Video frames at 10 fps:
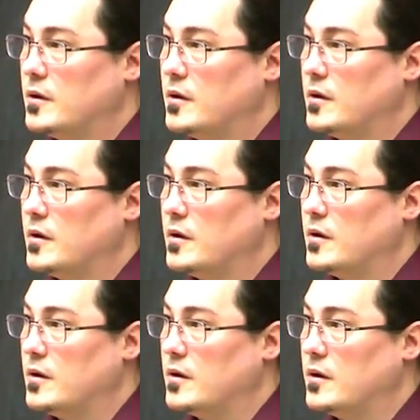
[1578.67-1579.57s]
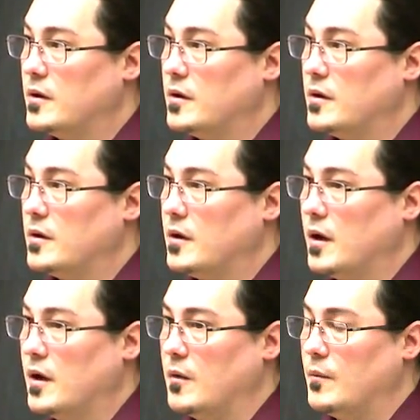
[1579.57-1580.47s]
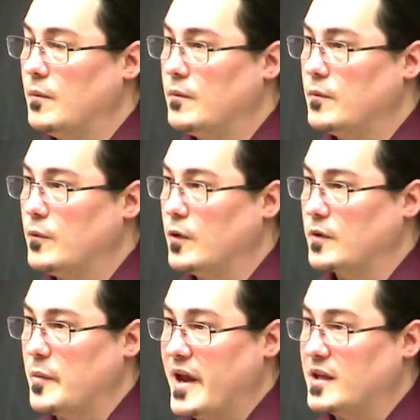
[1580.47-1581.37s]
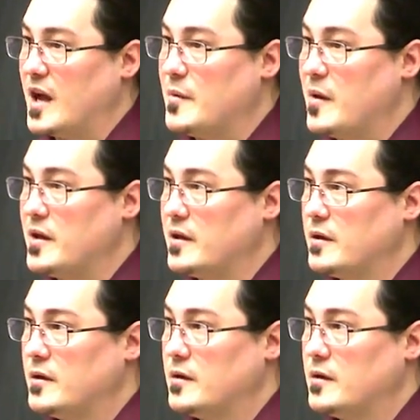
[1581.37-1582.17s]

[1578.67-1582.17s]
PowerShell for remote. Um, well, command line maybe.